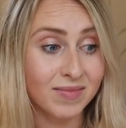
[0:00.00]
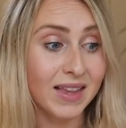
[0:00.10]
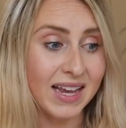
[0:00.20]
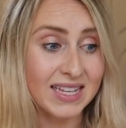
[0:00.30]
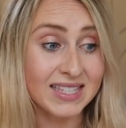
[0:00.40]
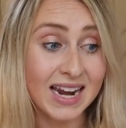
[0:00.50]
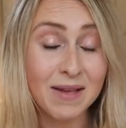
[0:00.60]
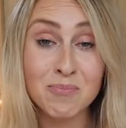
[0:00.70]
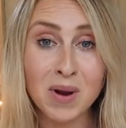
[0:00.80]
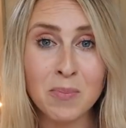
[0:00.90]
like I said,
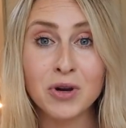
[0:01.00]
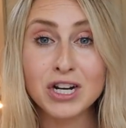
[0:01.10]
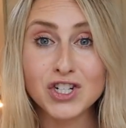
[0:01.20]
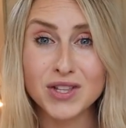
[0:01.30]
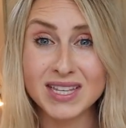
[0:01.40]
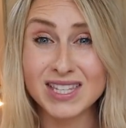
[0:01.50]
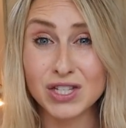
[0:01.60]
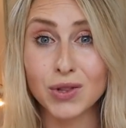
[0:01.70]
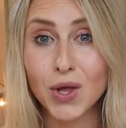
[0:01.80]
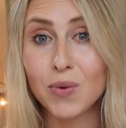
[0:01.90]
I, am pretty sure this
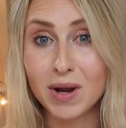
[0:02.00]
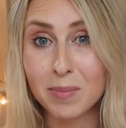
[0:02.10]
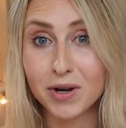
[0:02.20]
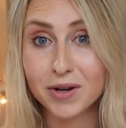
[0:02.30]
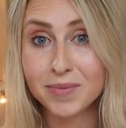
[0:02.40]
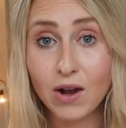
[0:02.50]
is a low number.